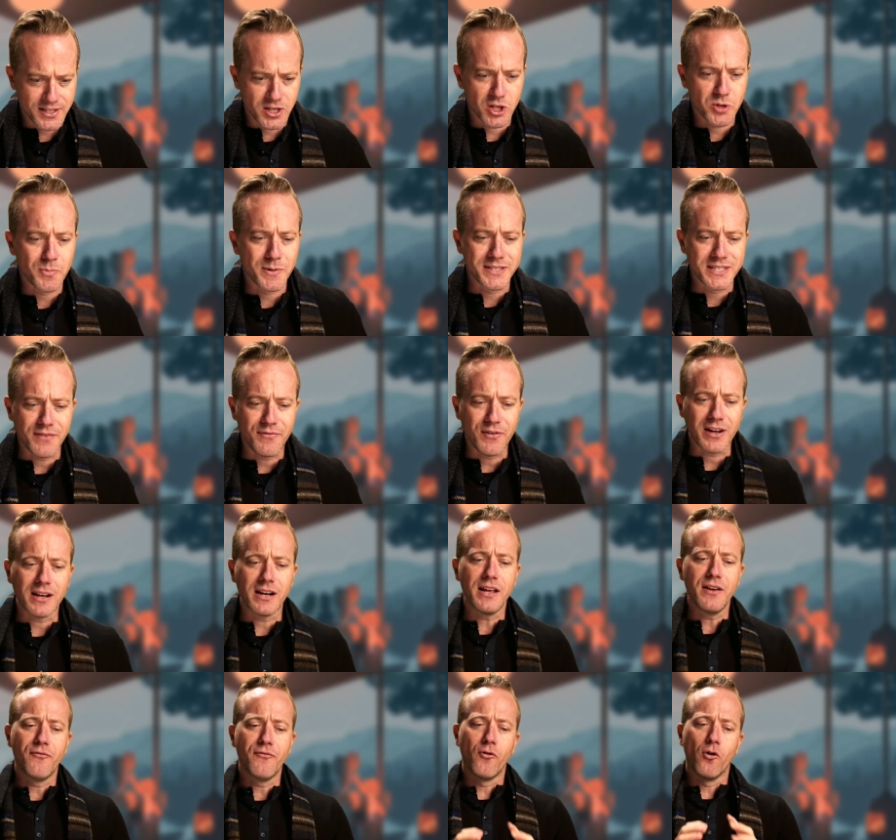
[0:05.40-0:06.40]

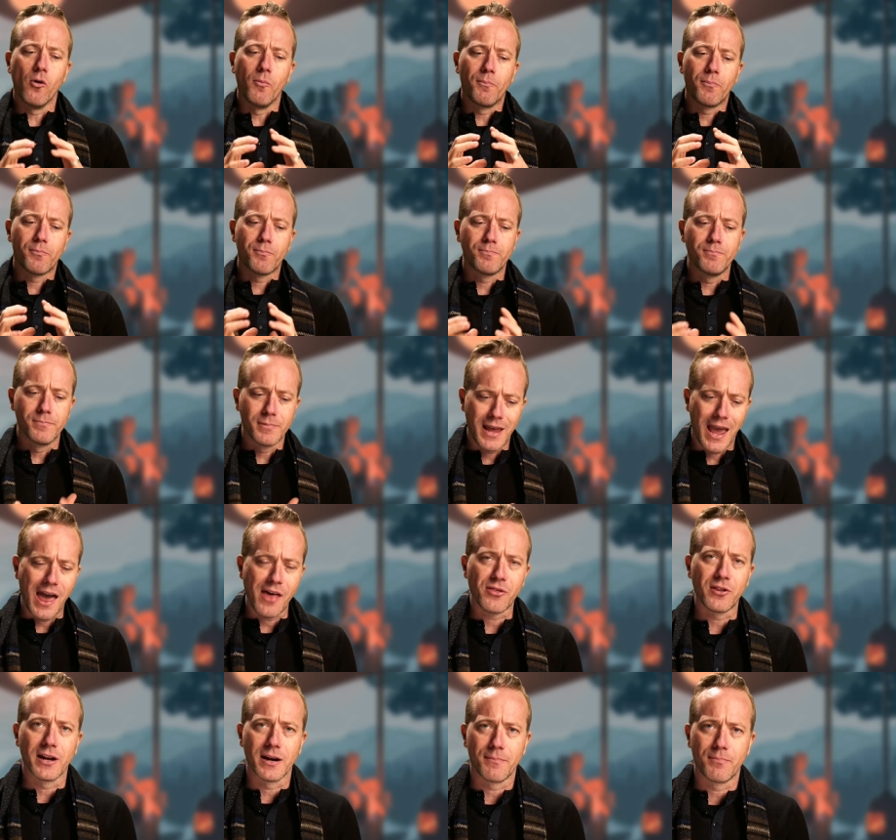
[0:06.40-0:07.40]
specifically for
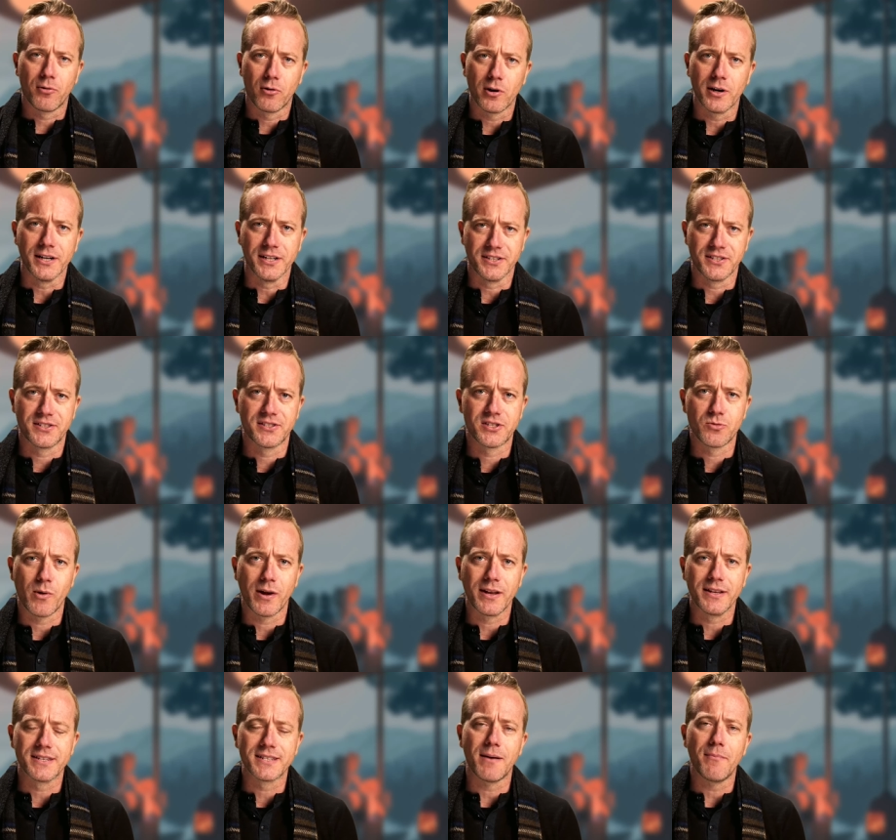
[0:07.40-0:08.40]
Catholic priests
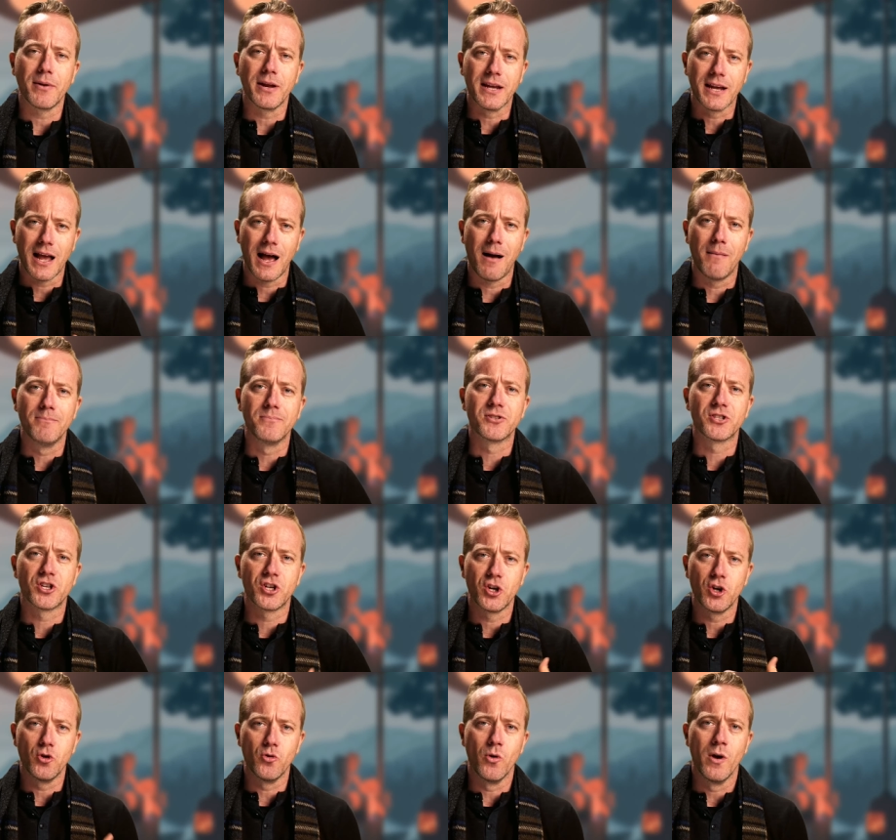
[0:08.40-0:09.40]
when somebody comes
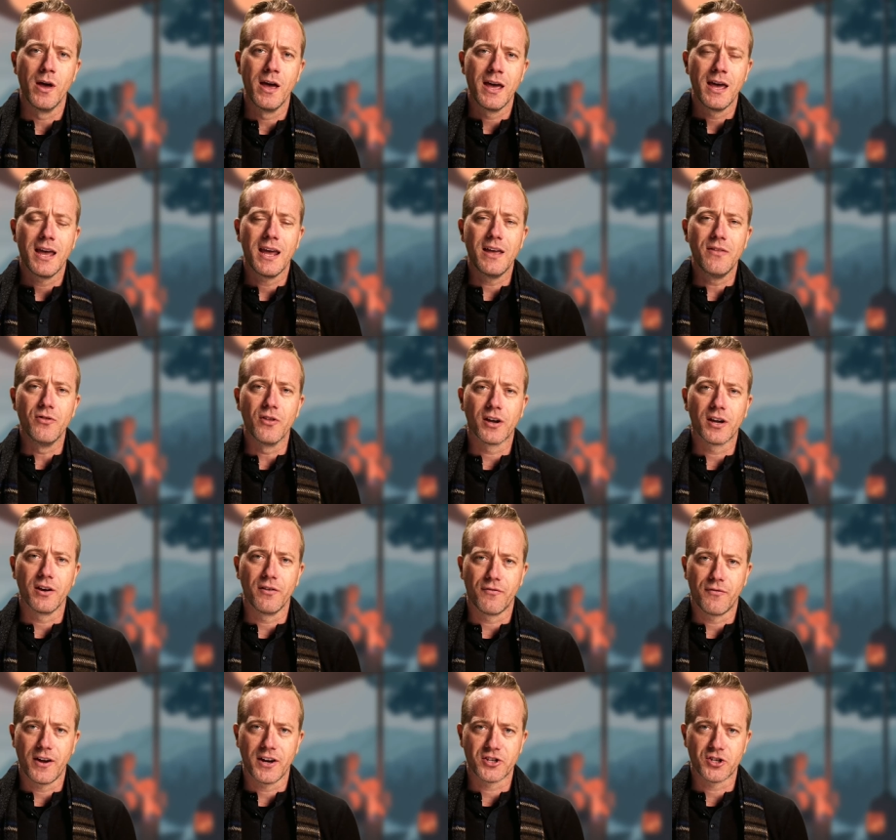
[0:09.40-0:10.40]
to you in the
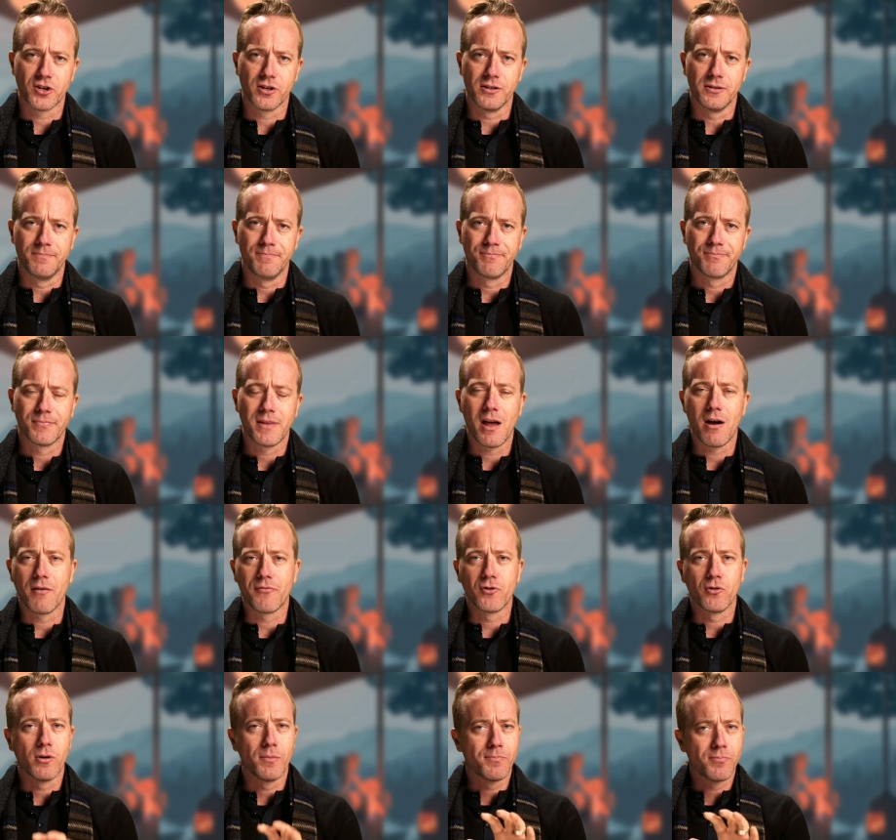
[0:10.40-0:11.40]
confessional. Now, if
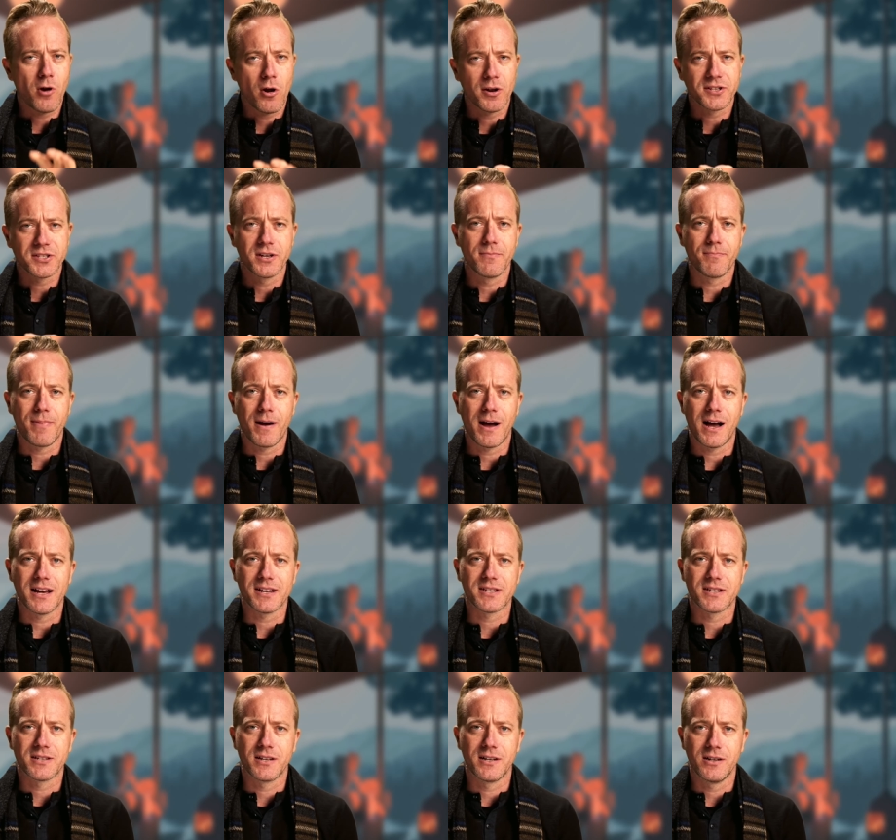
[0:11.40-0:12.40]
you're a Protestant
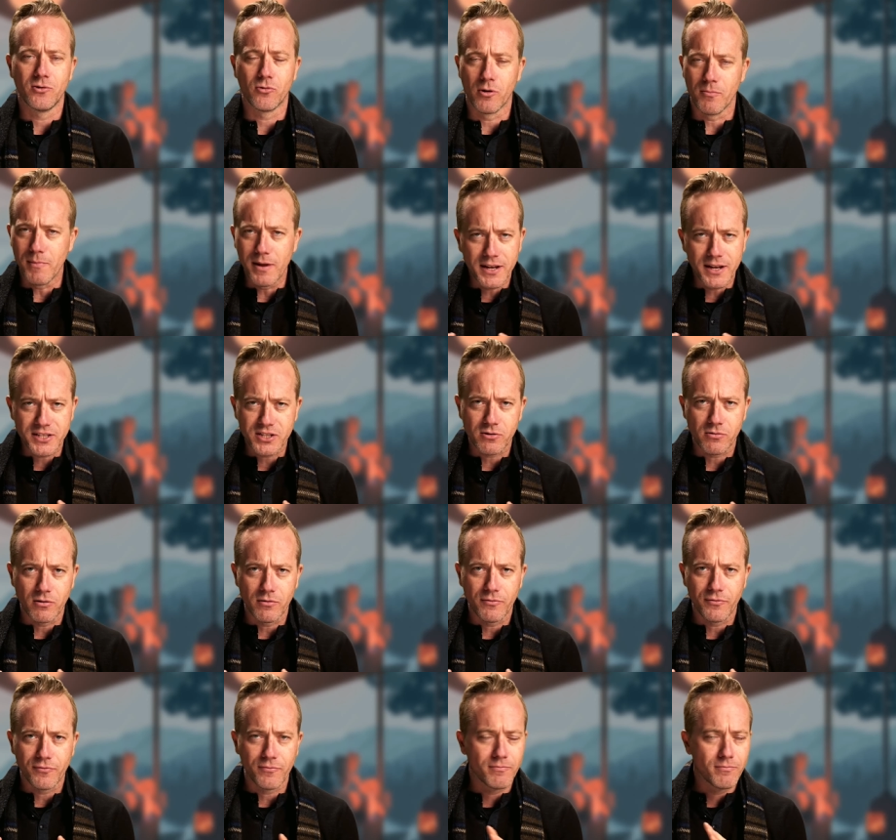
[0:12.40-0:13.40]
pastor or a minister
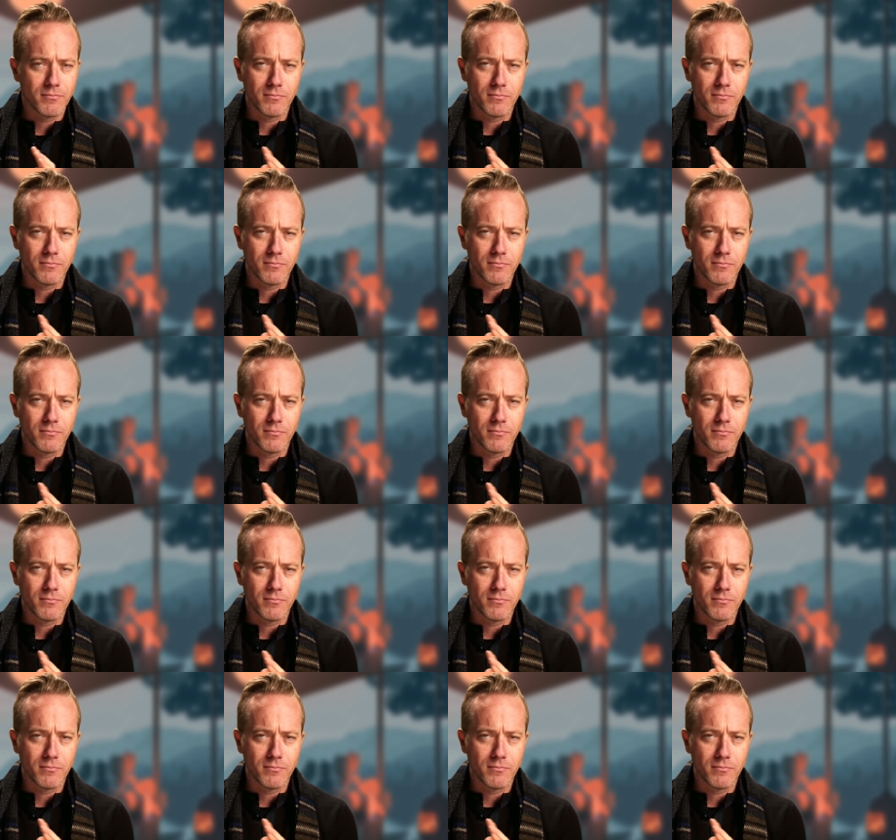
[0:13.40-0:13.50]
of